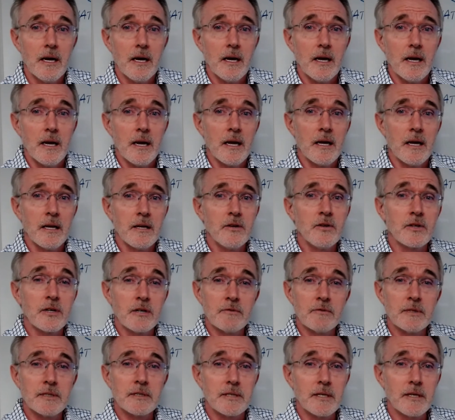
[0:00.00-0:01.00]
And you can
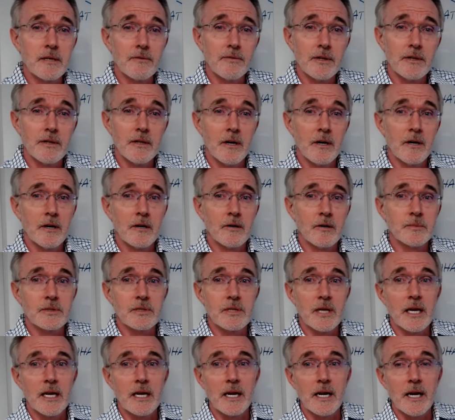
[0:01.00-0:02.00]
receive alarms
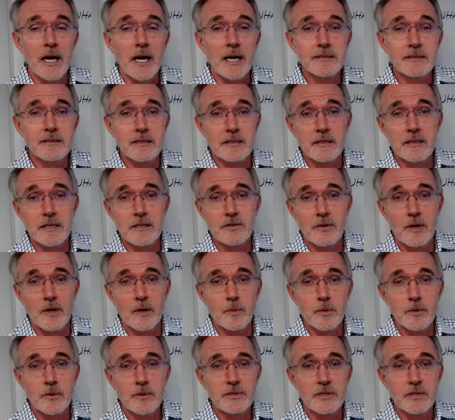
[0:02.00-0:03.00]
and isolate
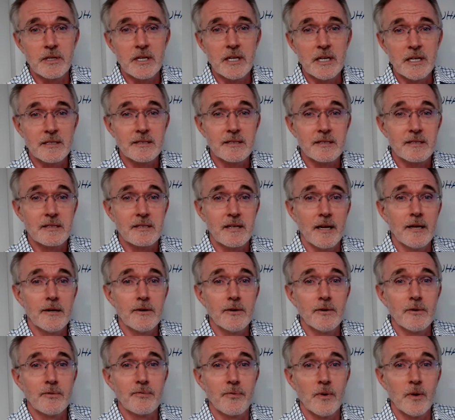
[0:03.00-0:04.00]
troubles in a
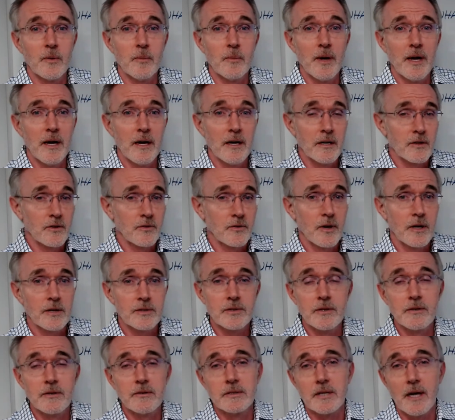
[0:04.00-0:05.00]
standard format across
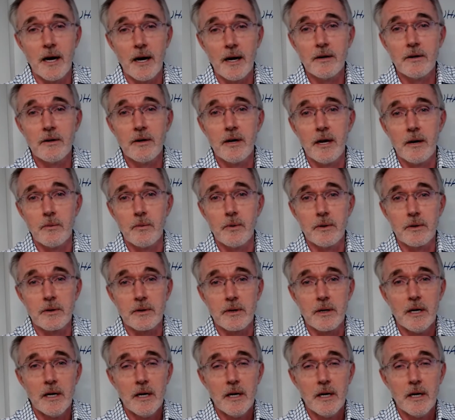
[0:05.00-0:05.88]
your entire network,